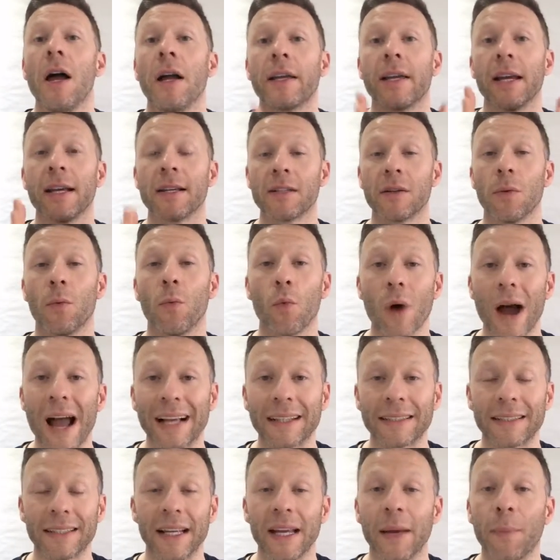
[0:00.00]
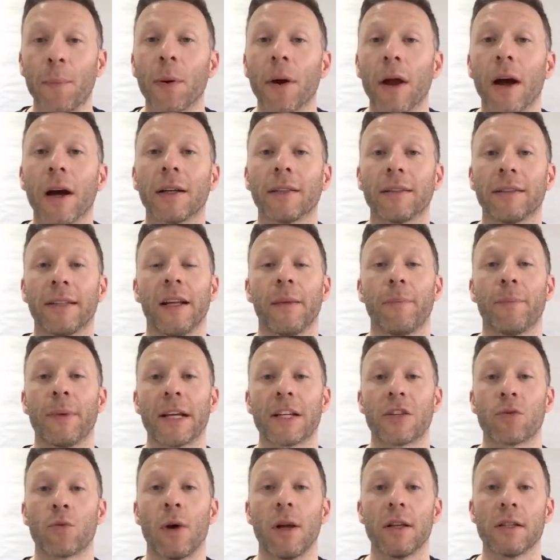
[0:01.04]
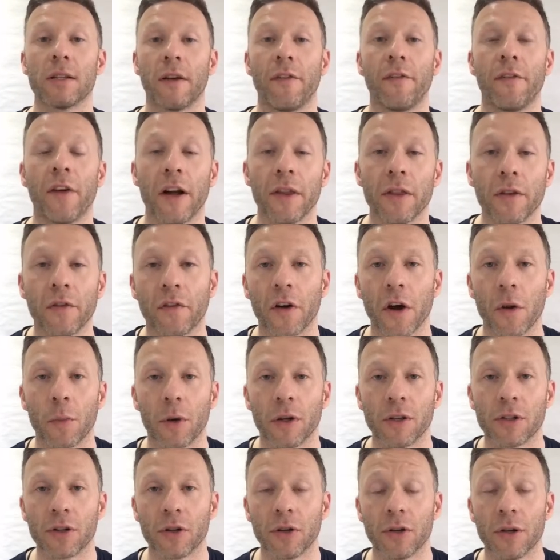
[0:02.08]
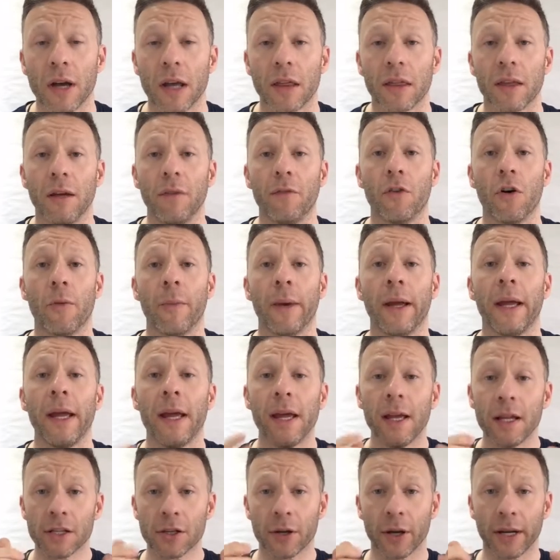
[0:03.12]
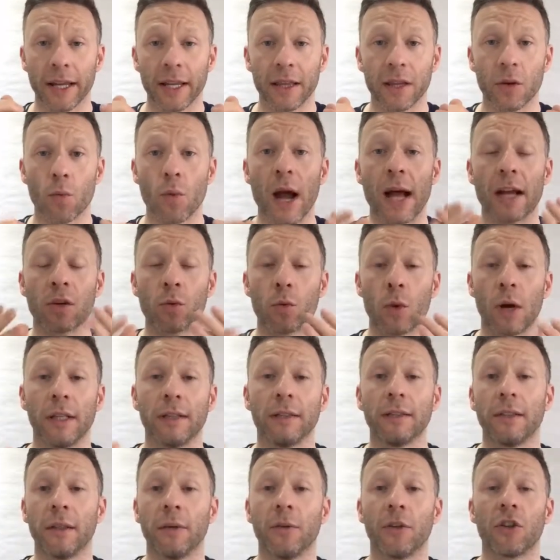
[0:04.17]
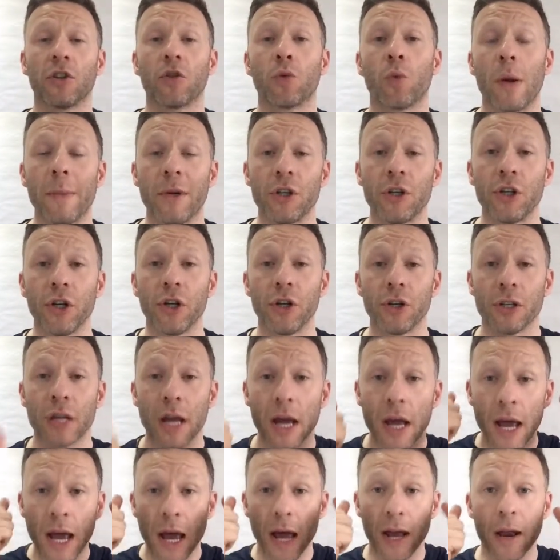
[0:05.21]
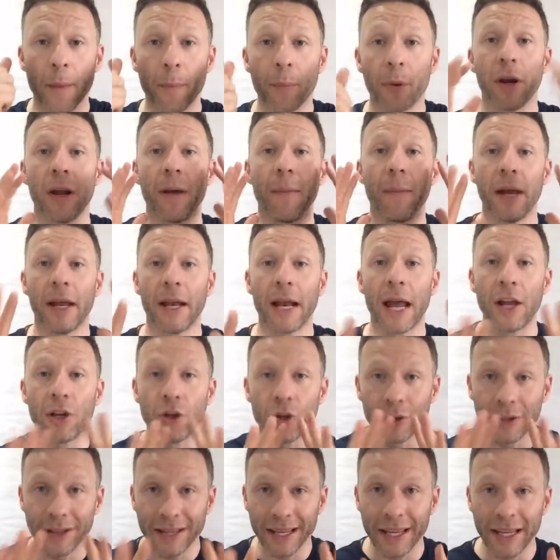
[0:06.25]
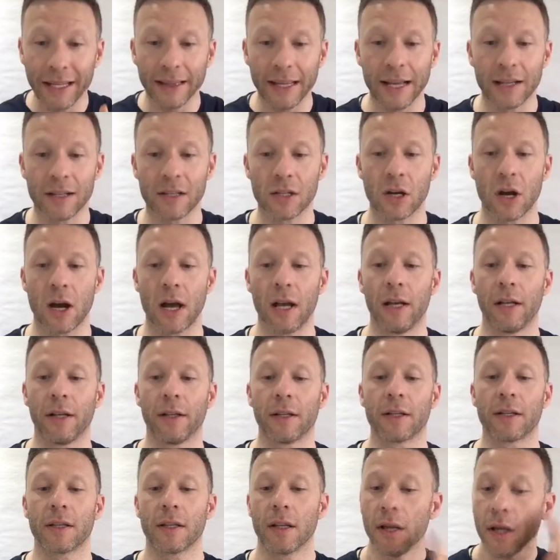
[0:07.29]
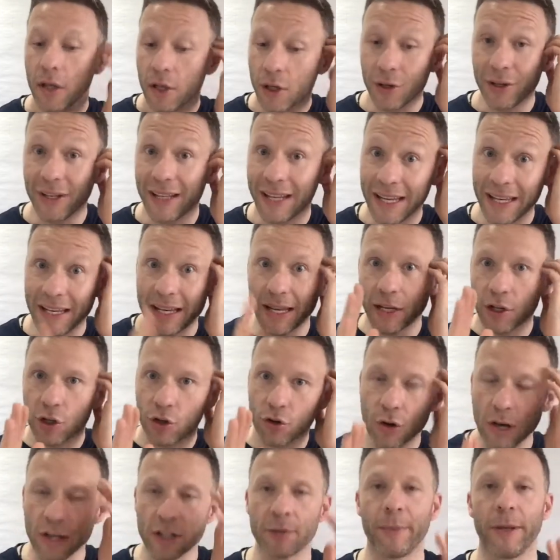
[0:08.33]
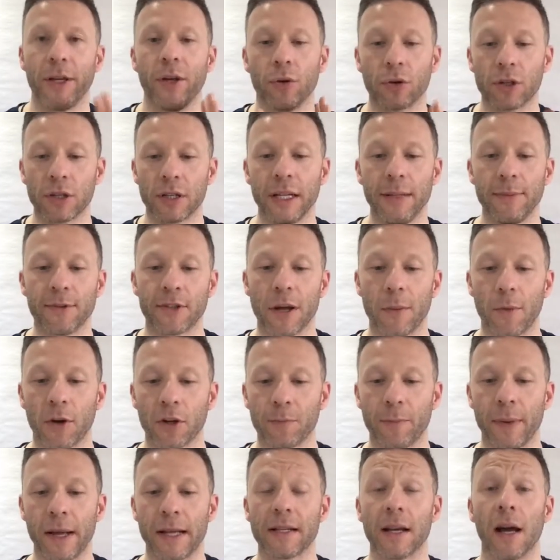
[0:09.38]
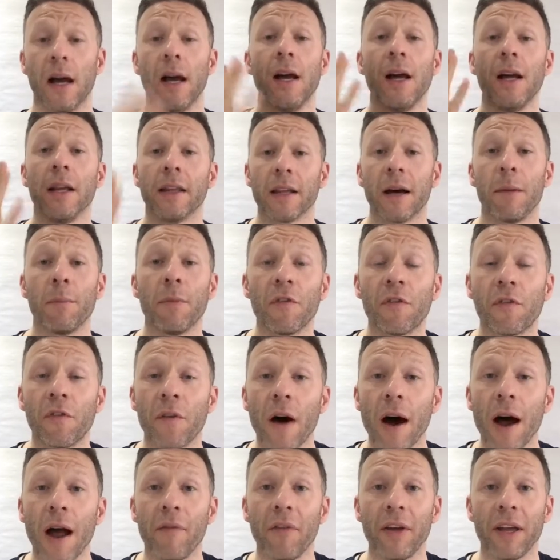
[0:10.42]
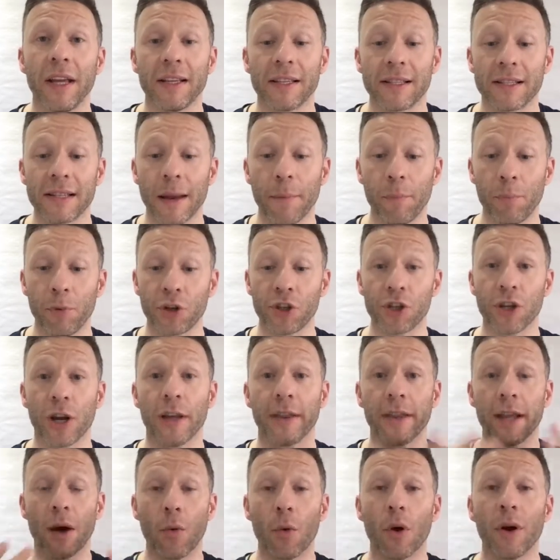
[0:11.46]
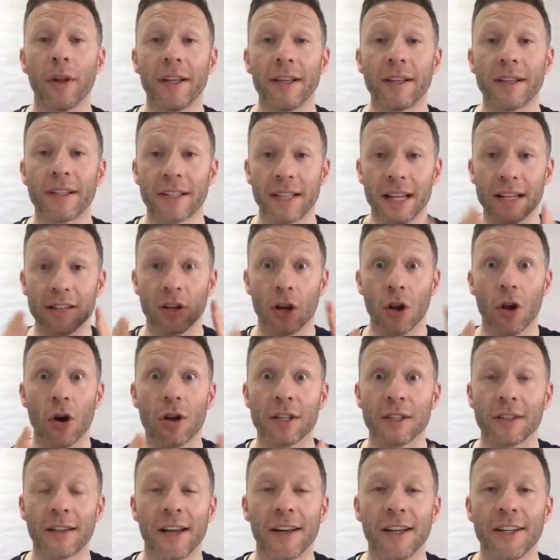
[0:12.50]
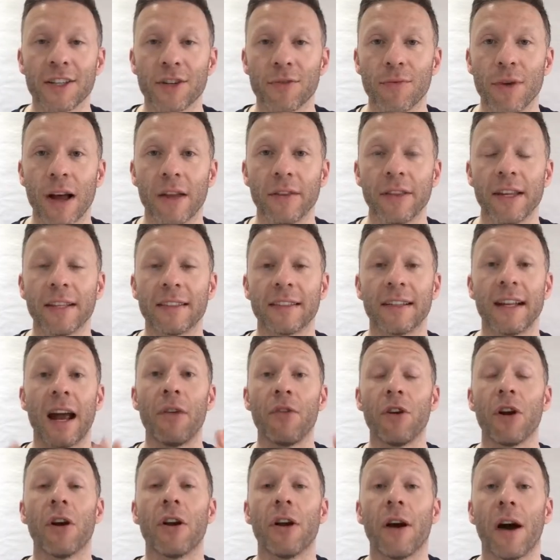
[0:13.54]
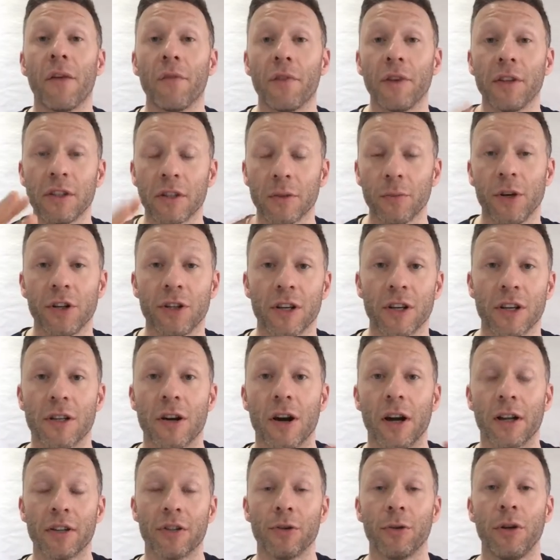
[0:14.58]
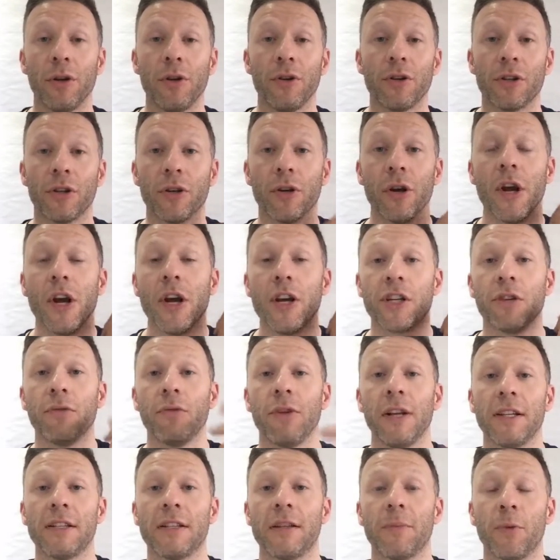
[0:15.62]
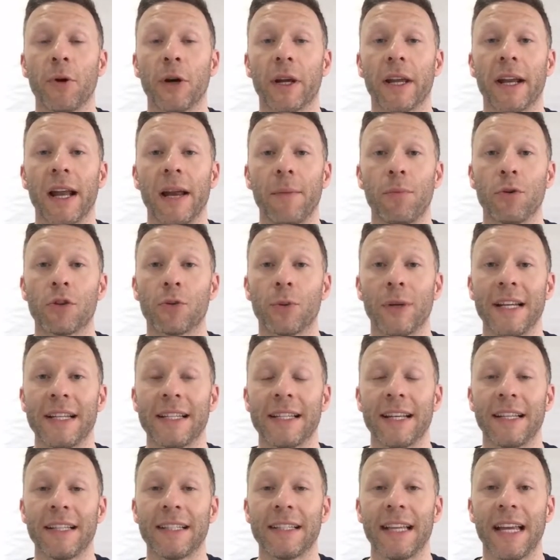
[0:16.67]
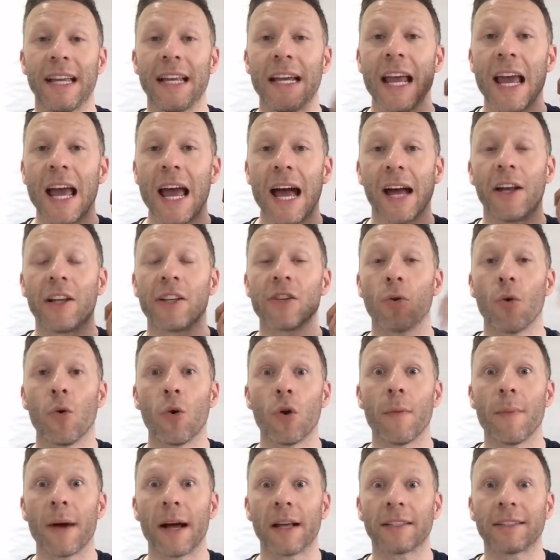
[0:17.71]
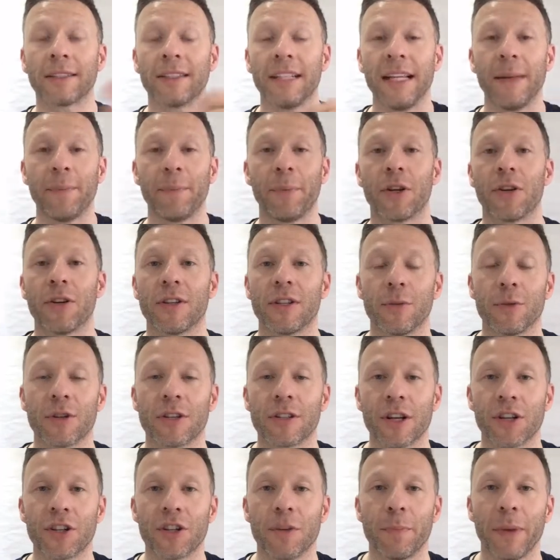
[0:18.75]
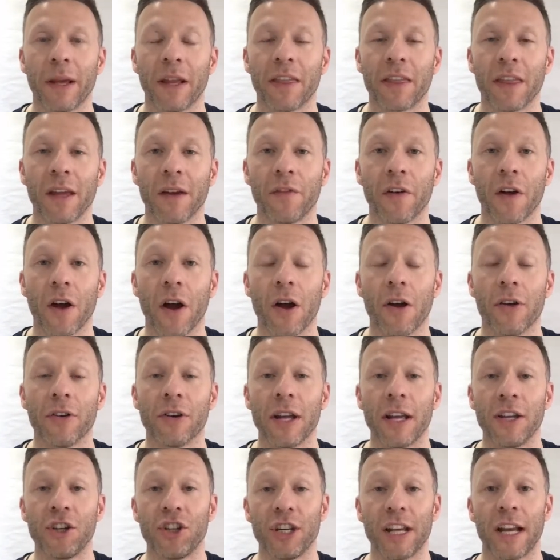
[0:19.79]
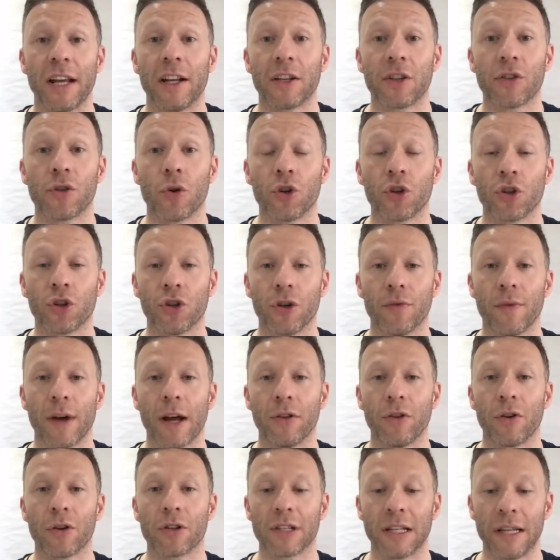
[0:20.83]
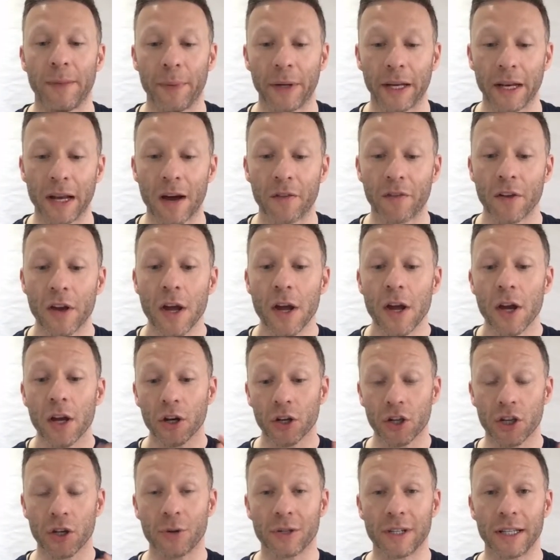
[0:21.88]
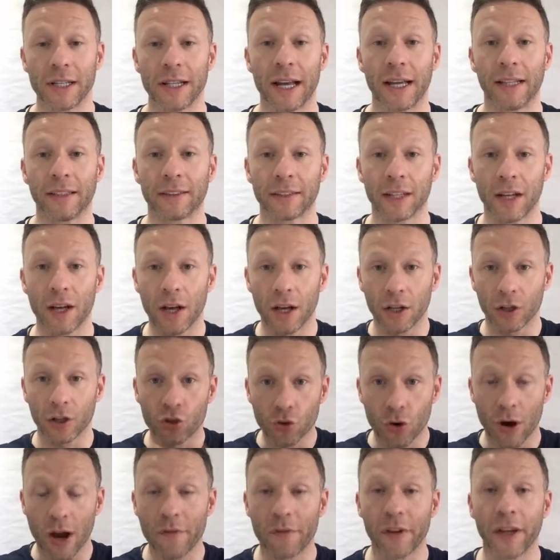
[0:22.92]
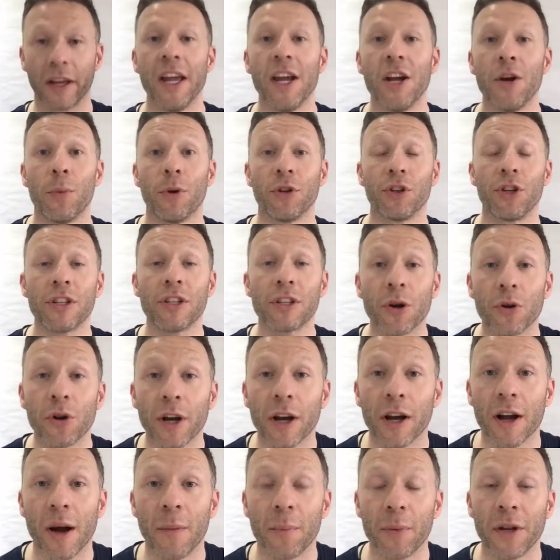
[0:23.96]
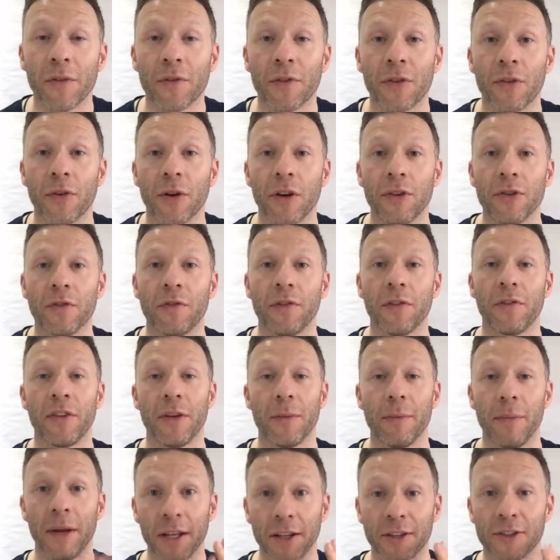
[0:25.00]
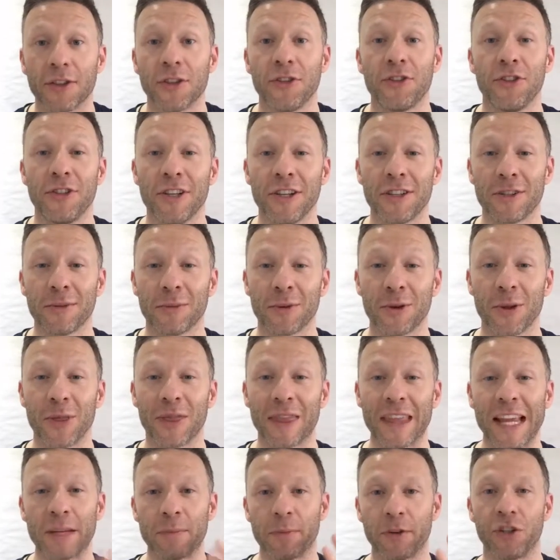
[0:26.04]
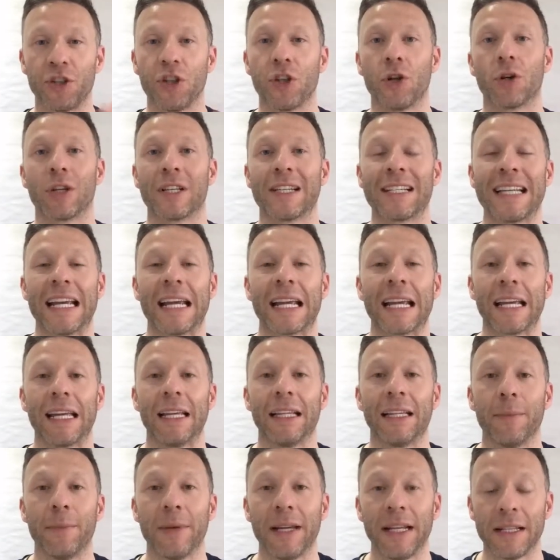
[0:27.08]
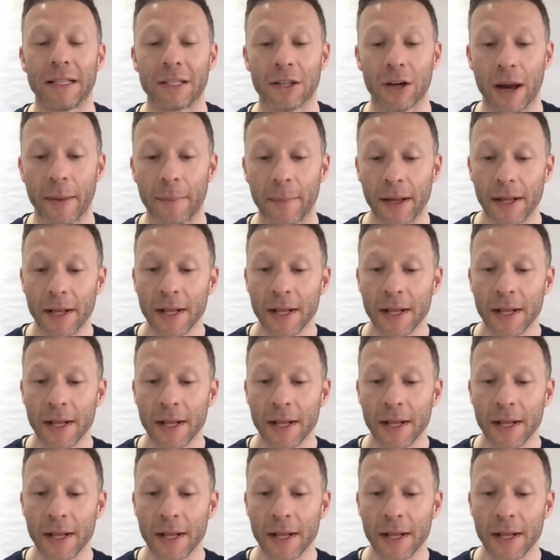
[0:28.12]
Get some wax earplugs. They're the best ones. I find the foam ones do nothing for me. So I get the wax ones that swimmers use, and I put them in, and you need that silence. You need it. Trust me, you'll sleep so much better. Number 5 is temperature. Now, there's a lot of studies around this, and Ariana Huffington, which I started to allude to, she released the book in April 2016, and it's all about sleep because it was such a big thing for her, and she had exhaustion around not sleeping enough because she was in that driving. Well, she sold her company for 350 million, so she did some good things, but she got sick in the meantime.